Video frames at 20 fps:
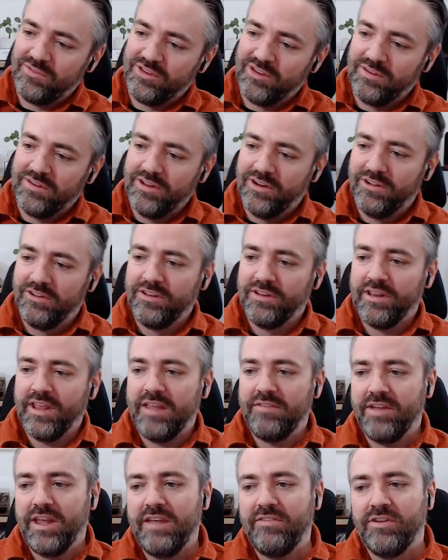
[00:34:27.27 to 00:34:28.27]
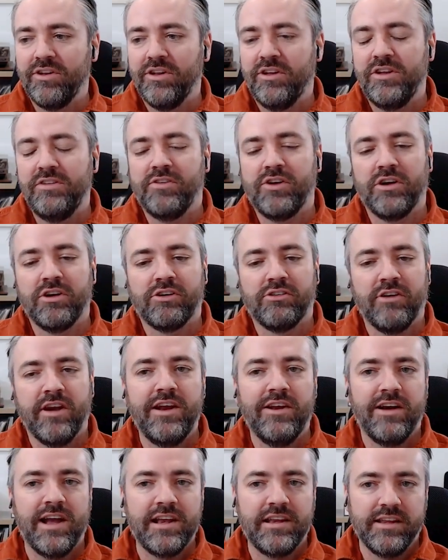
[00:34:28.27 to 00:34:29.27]
even though you've got a
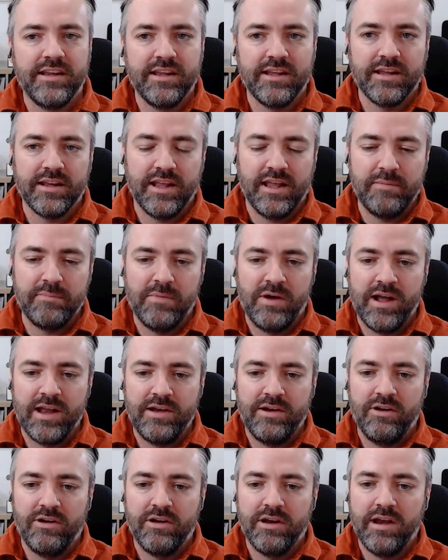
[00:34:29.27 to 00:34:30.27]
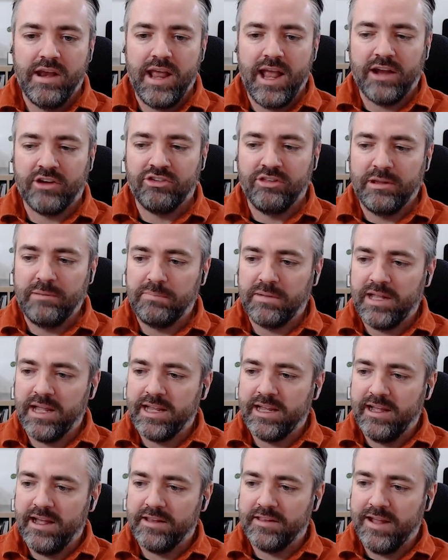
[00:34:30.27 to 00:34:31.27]
great idea, it might not actually
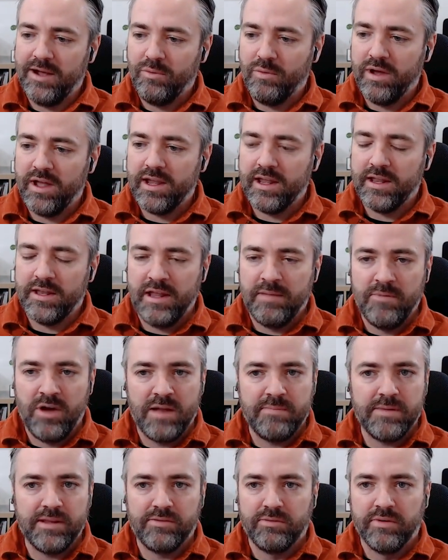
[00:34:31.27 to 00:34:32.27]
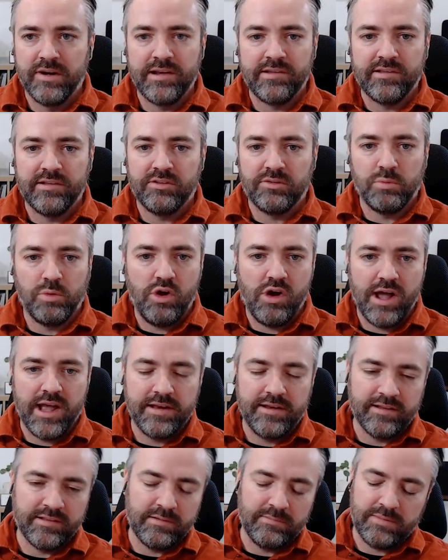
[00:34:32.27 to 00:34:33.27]
play out that way. And there might be reasons why
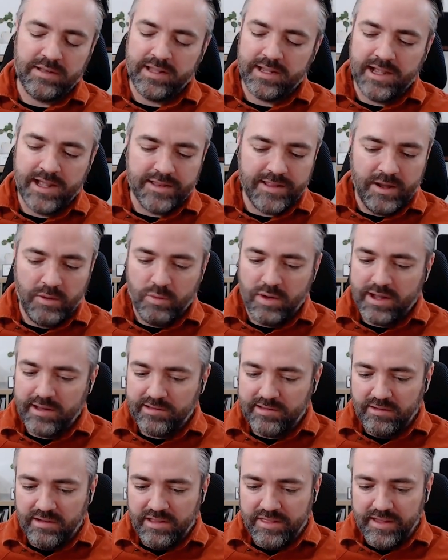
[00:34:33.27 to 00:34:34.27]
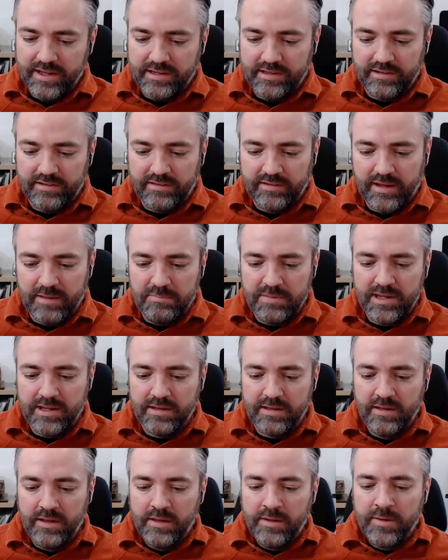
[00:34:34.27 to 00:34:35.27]
it doesn't play out that way. So I think it can be at
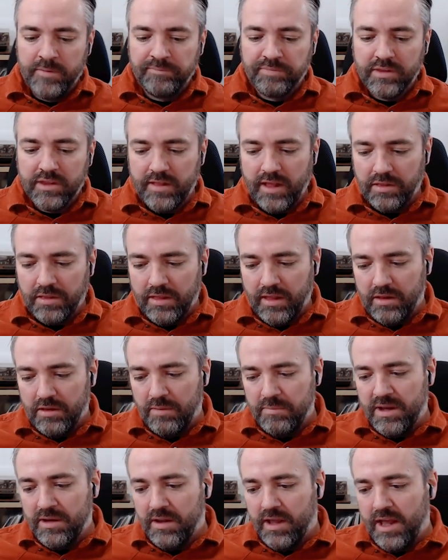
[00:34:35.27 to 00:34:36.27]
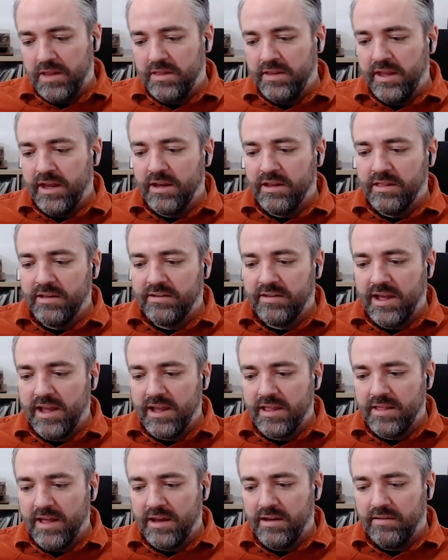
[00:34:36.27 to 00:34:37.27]
the end of the
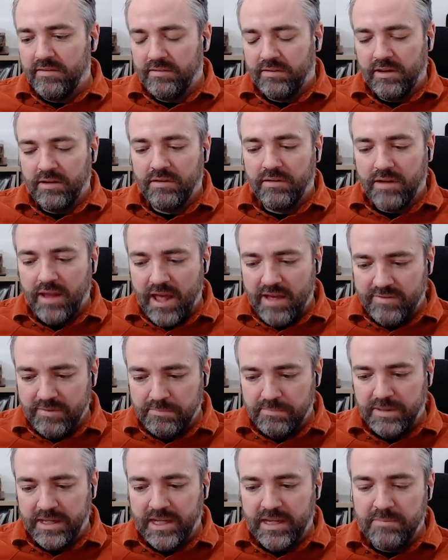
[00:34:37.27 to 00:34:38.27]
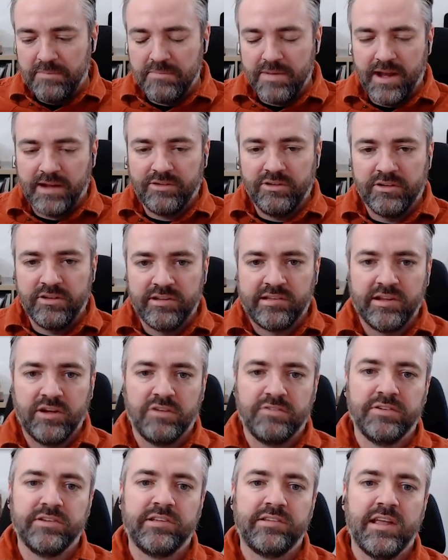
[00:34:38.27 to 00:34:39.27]
day, that can have a big impact on your
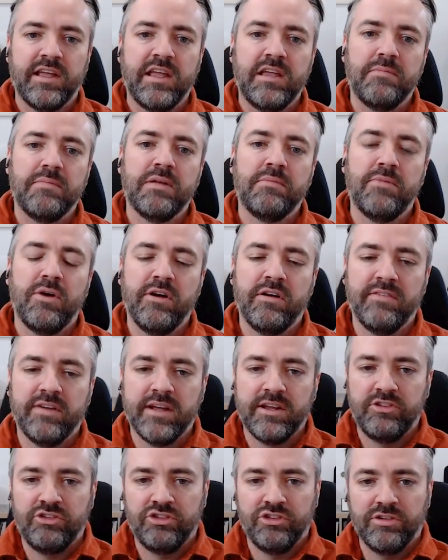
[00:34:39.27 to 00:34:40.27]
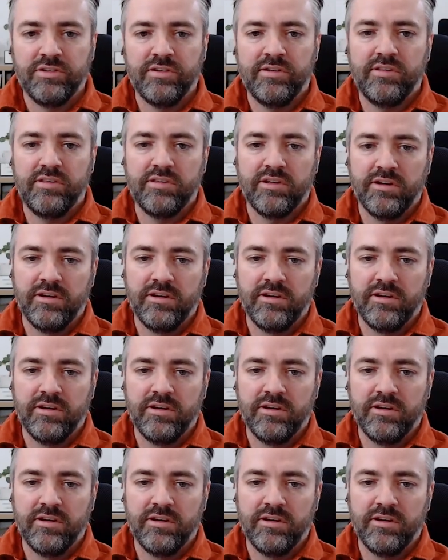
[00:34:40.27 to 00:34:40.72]
self-esteem and motivation. So